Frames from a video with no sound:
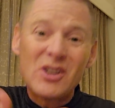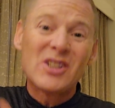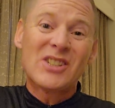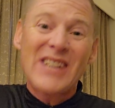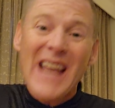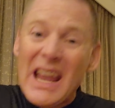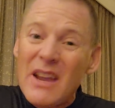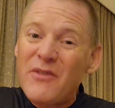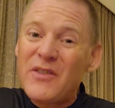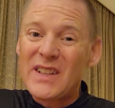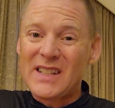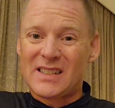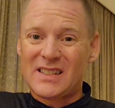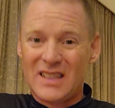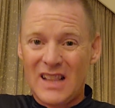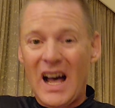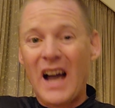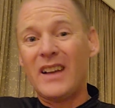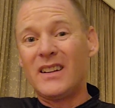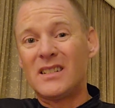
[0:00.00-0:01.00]
safest
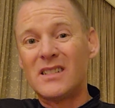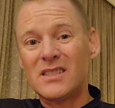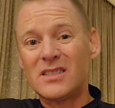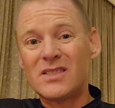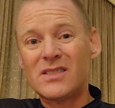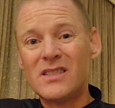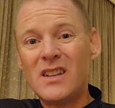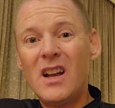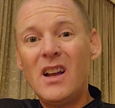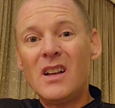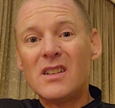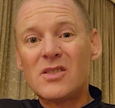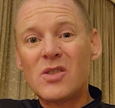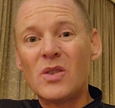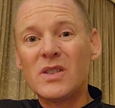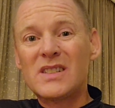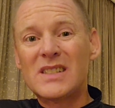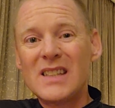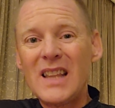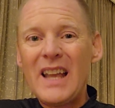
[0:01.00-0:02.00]
gliders. So
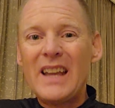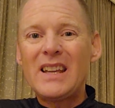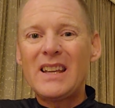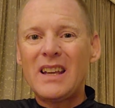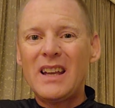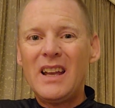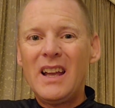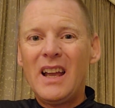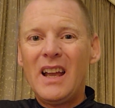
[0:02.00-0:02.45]
it's like,